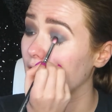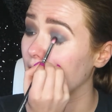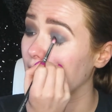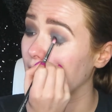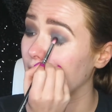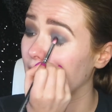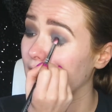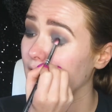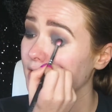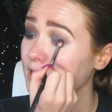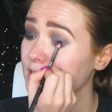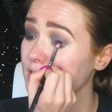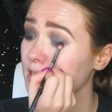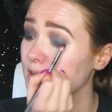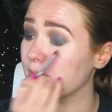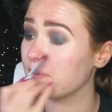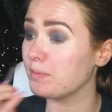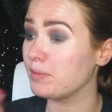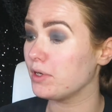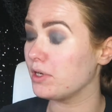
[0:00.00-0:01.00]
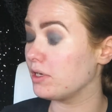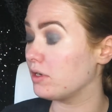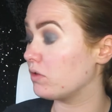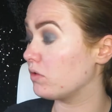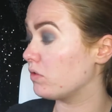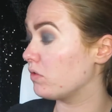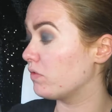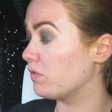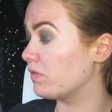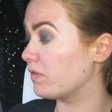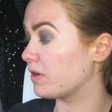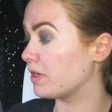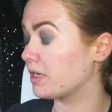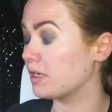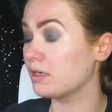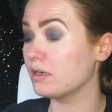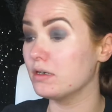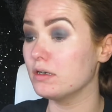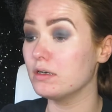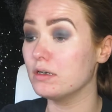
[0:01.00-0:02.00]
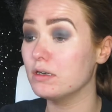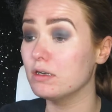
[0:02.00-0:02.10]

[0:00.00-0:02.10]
and put it over